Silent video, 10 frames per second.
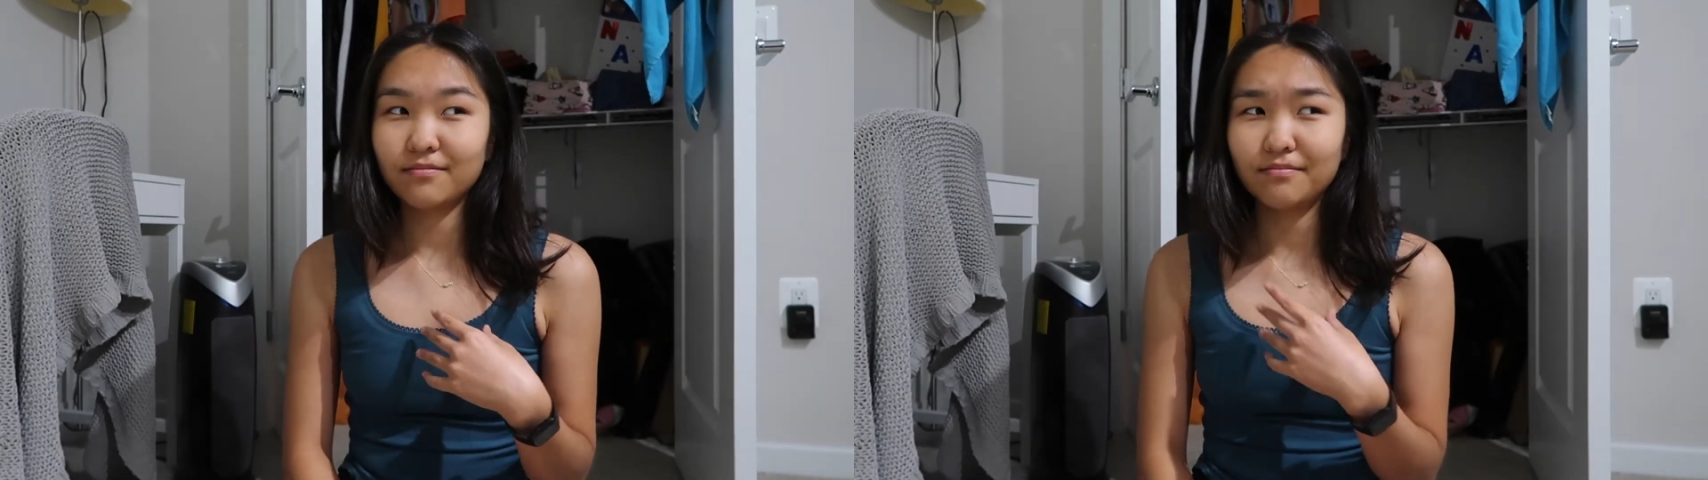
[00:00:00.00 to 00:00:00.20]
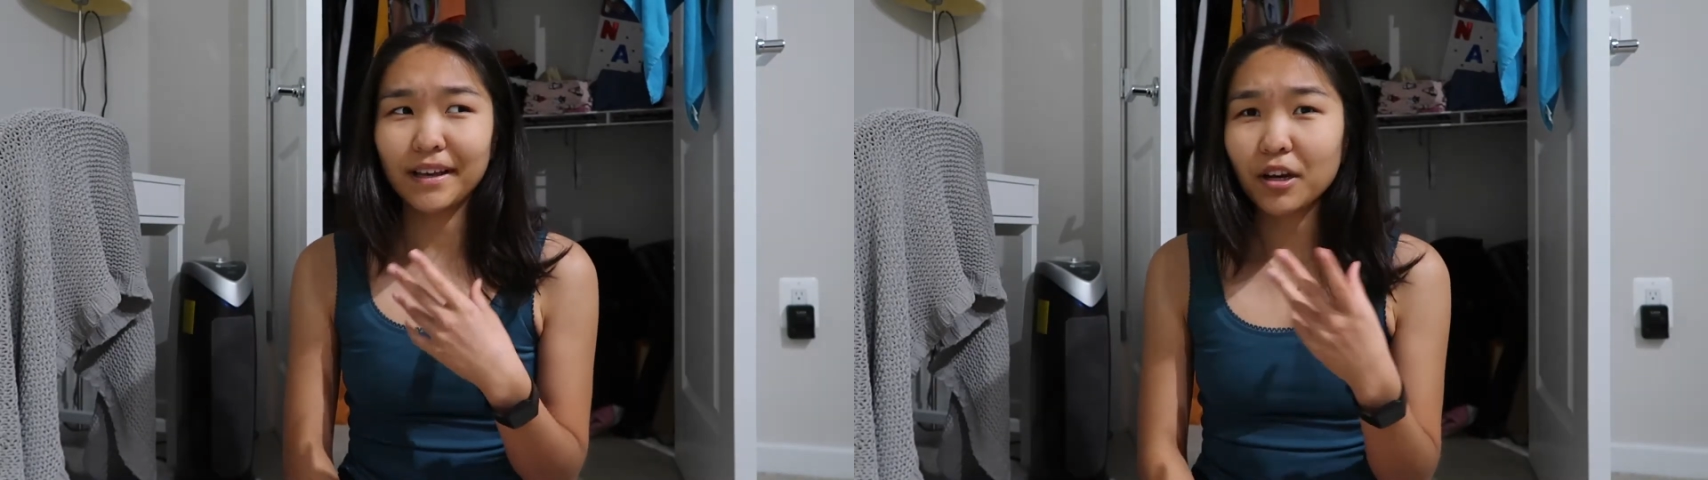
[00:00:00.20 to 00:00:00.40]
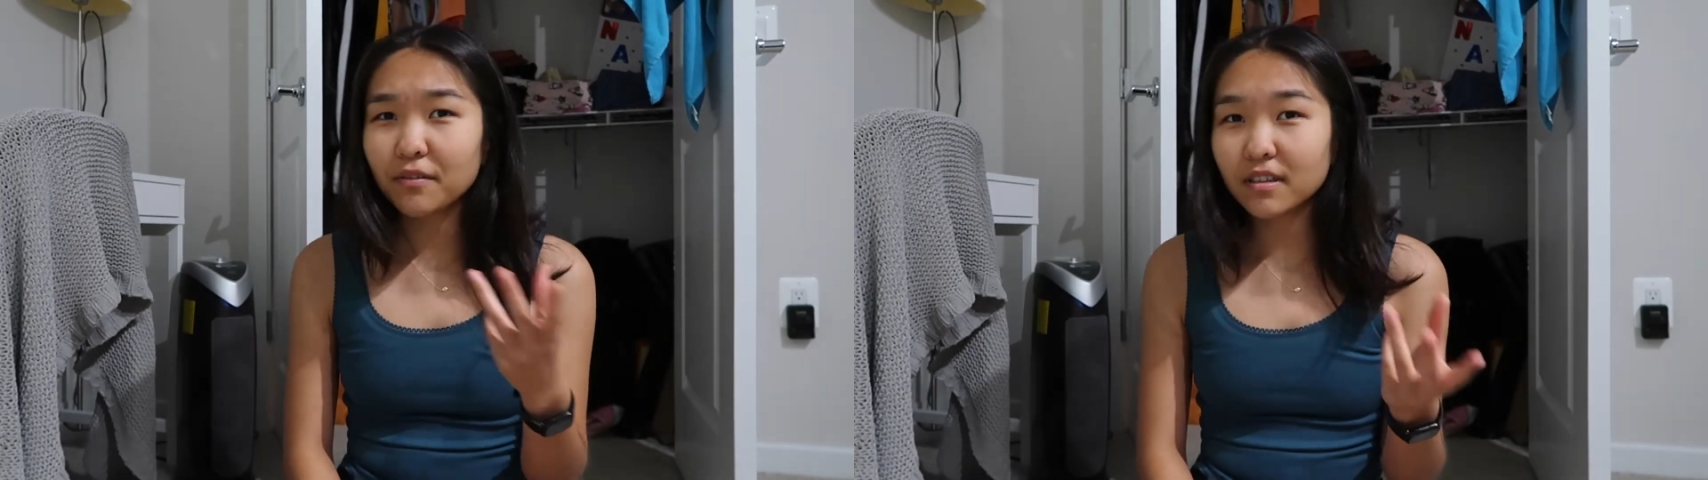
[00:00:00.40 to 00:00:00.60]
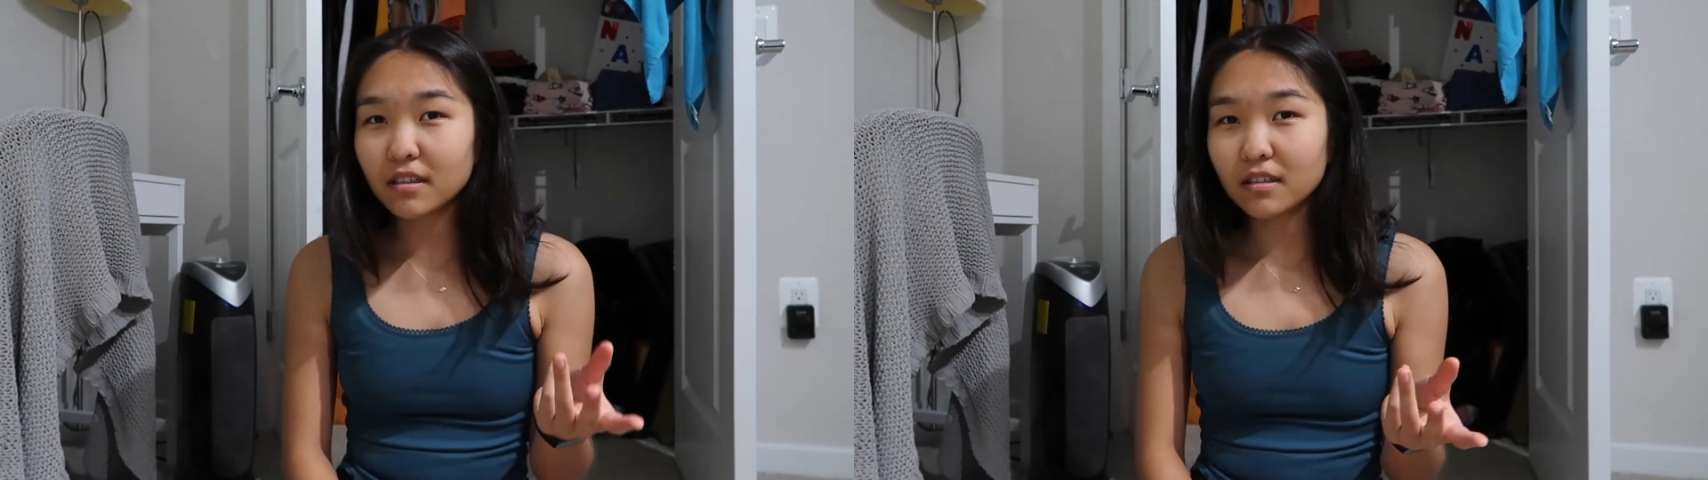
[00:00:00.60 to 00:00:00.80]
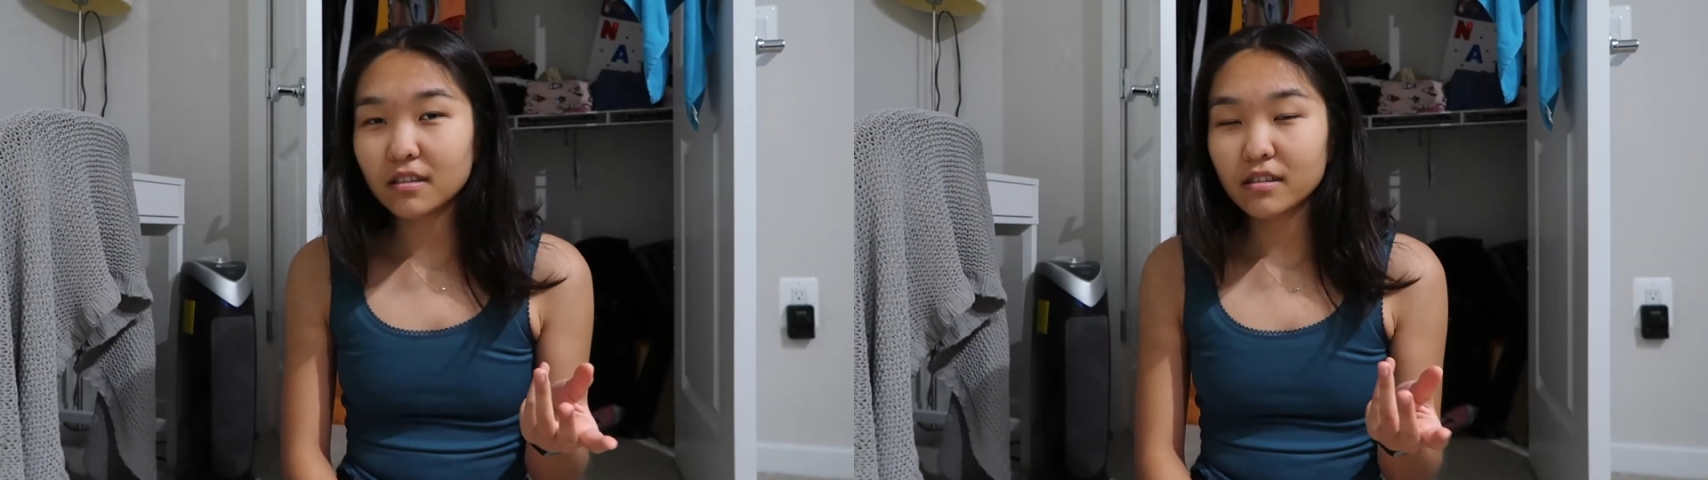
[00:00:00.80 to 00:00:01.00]

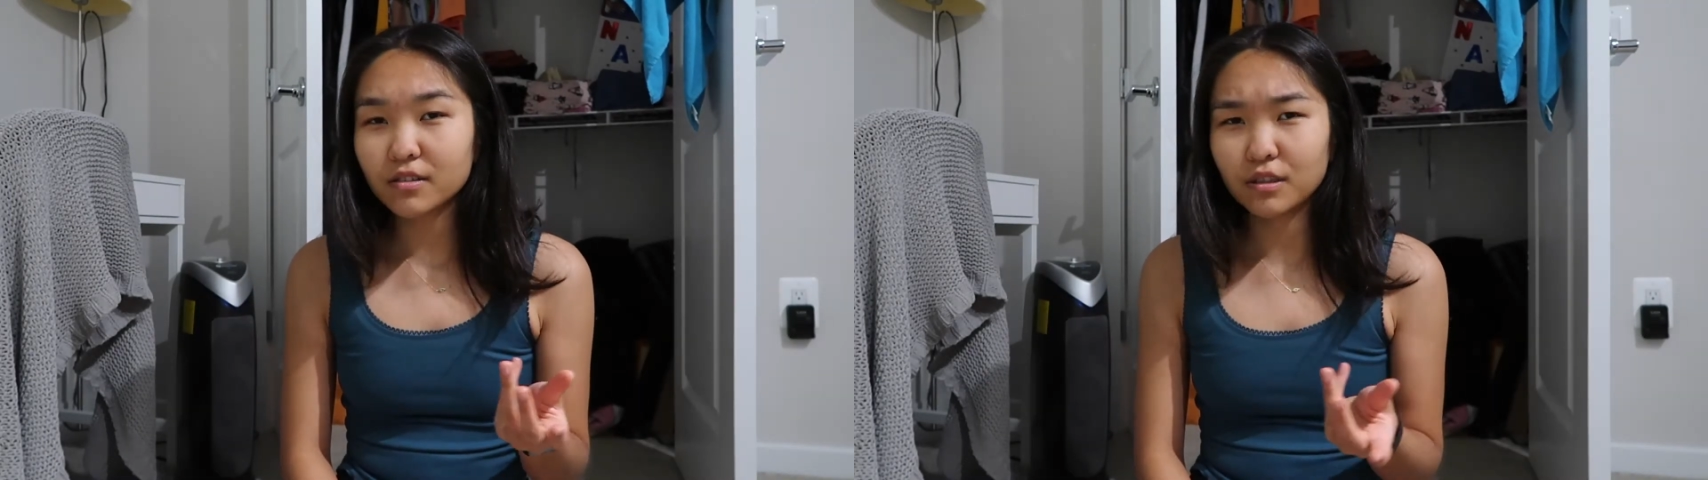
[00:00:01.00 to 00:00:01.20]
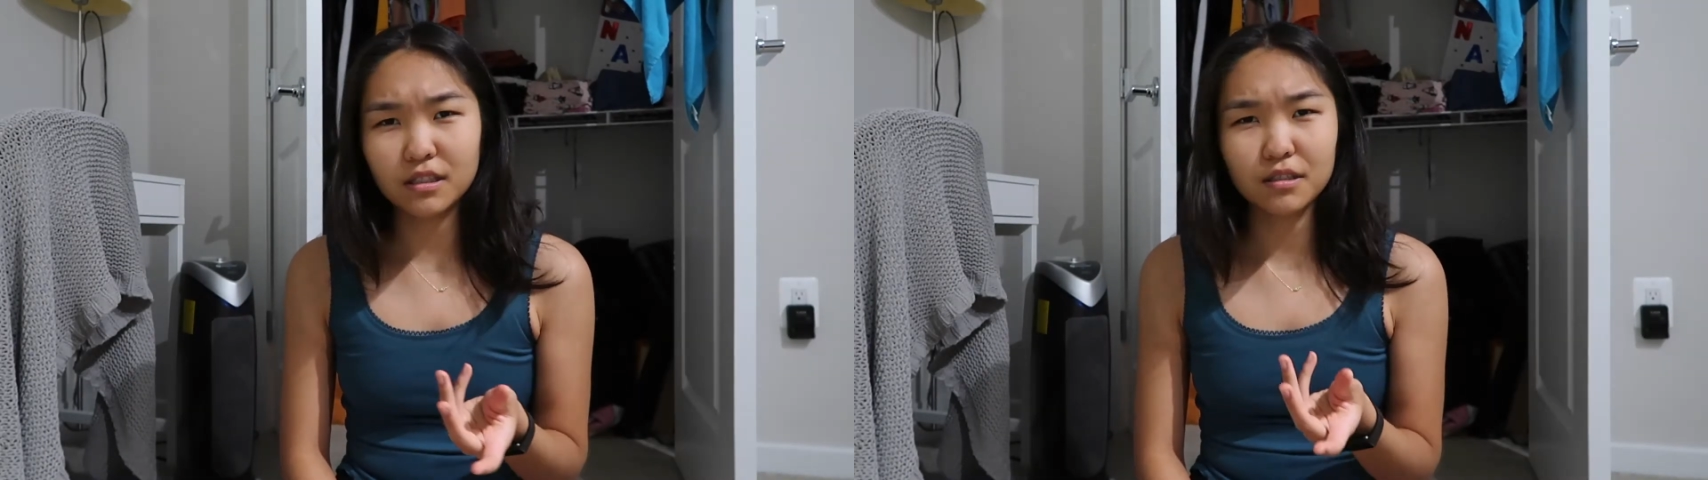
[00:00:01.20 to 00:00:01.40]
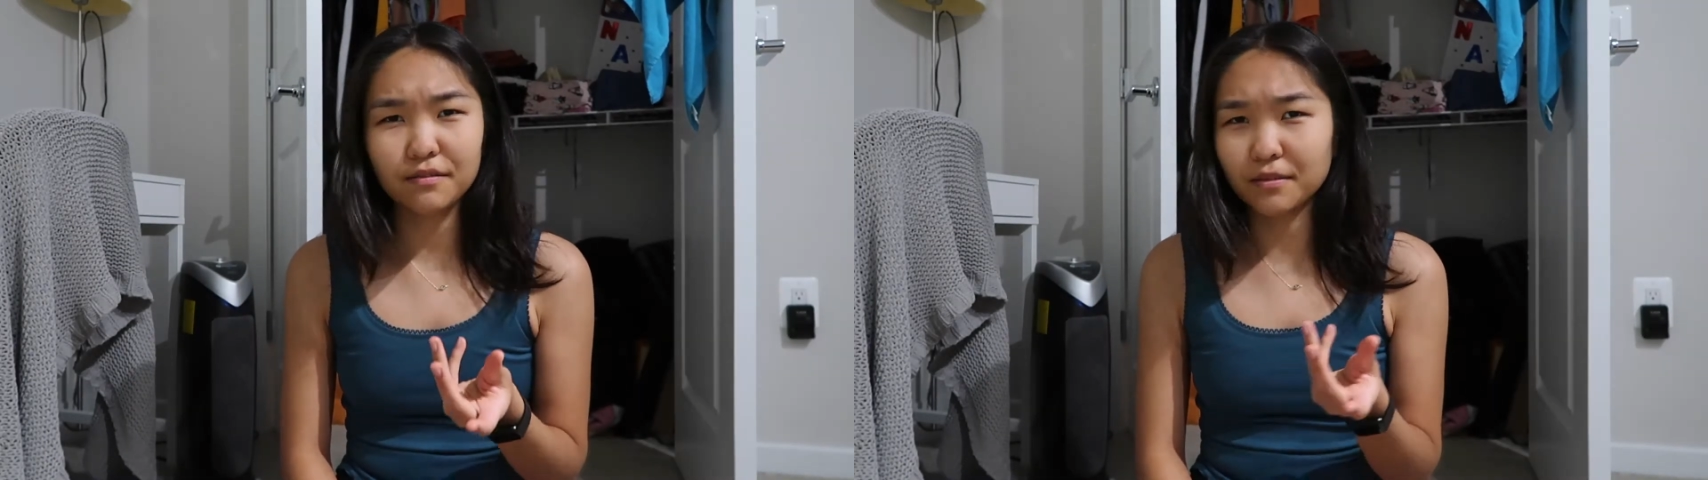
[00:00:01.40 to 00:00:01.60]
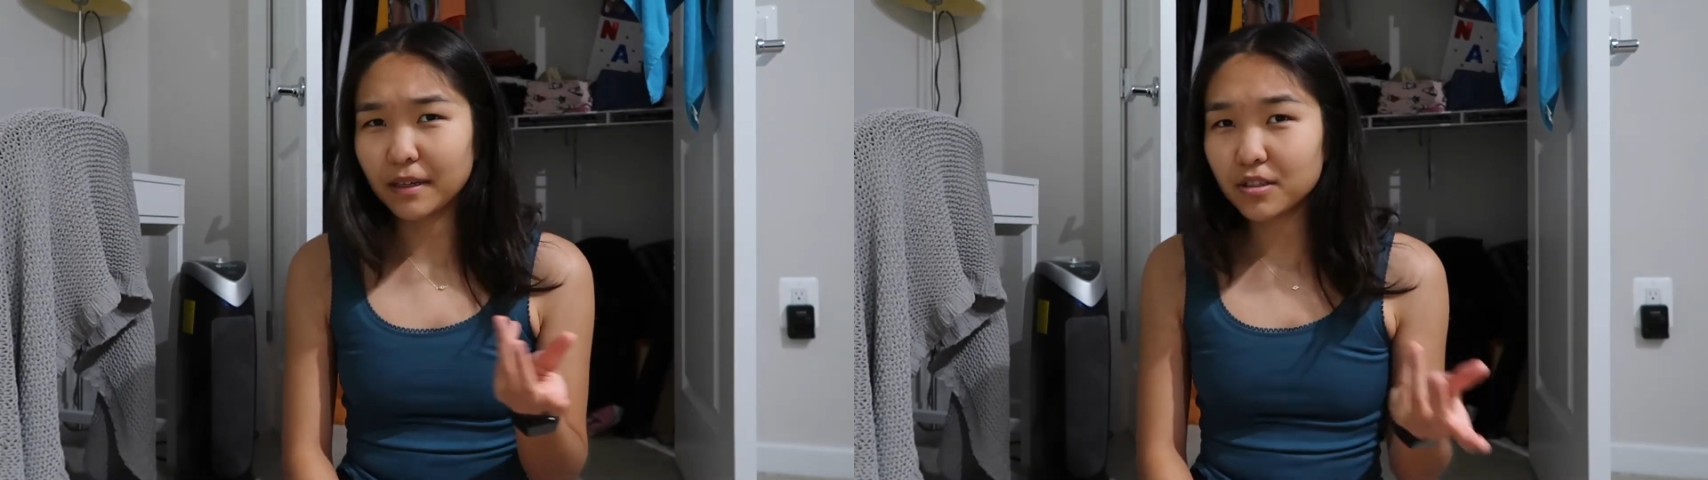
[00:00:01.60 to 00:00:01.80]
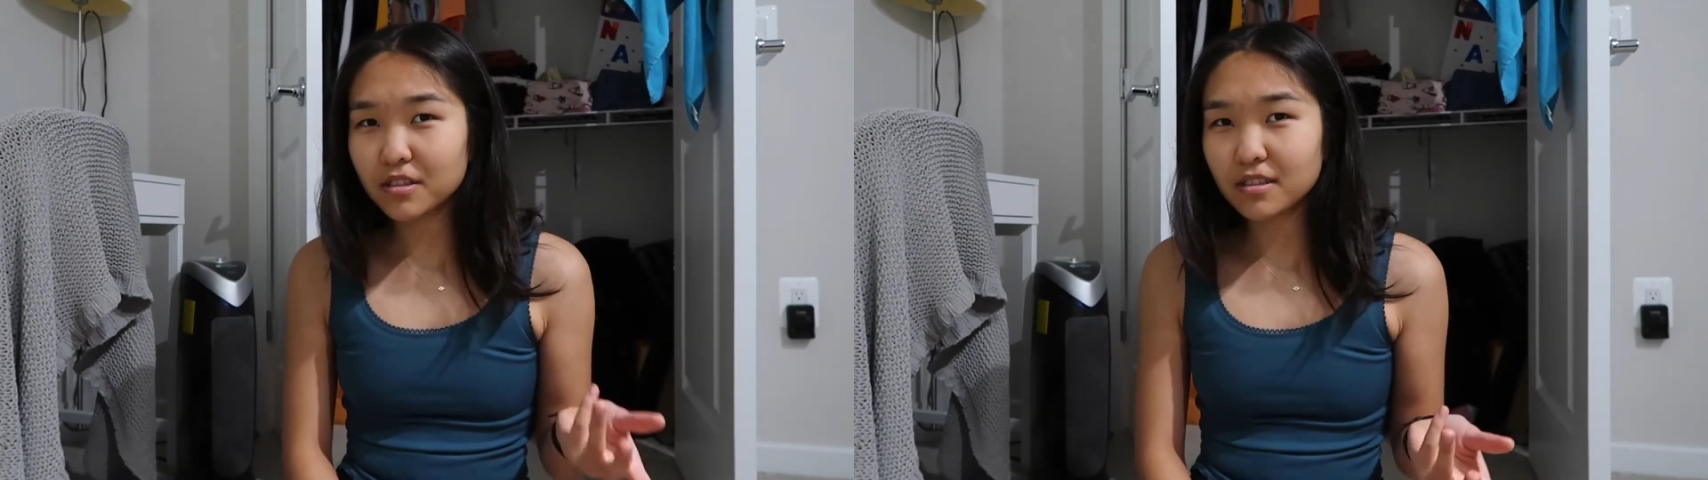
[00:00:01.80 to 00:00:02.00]
makeover
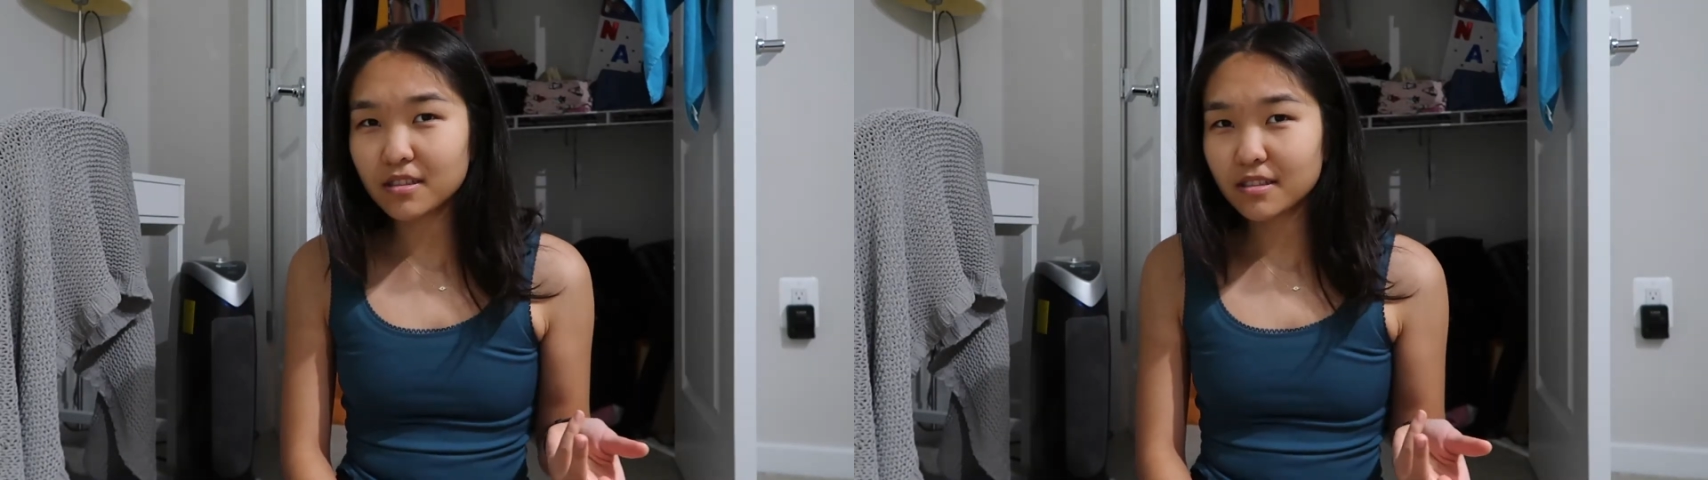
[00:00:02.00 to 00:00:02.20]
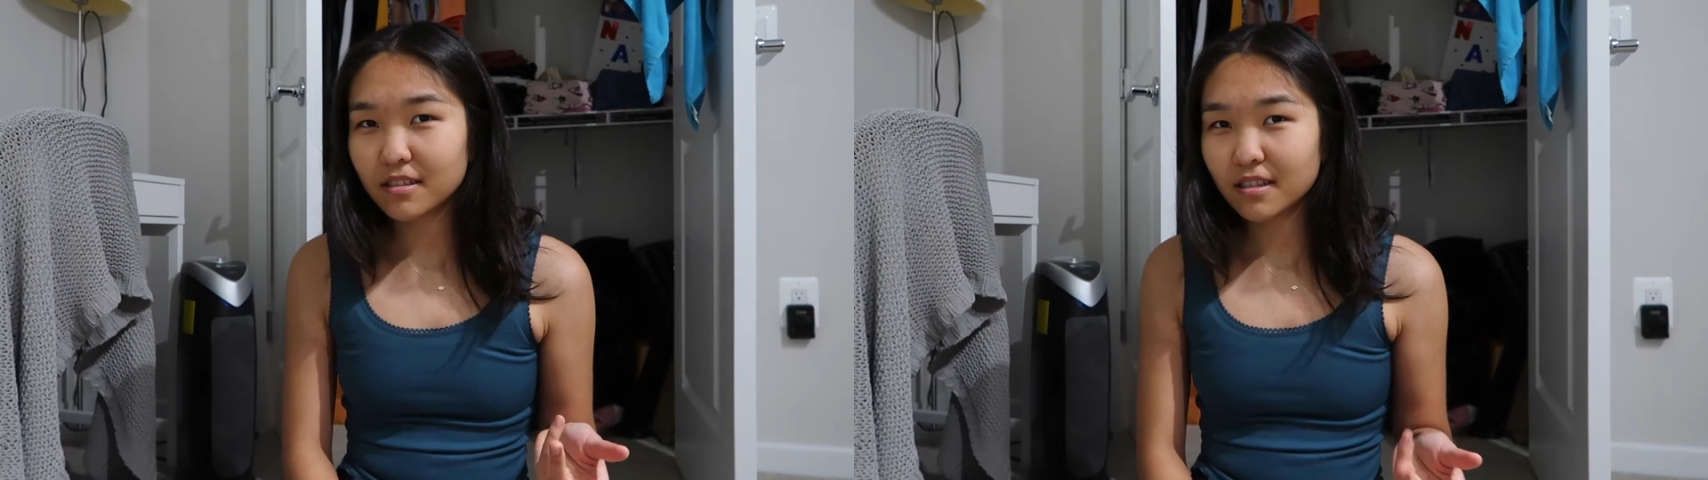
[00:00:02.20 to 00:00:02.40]
transformation.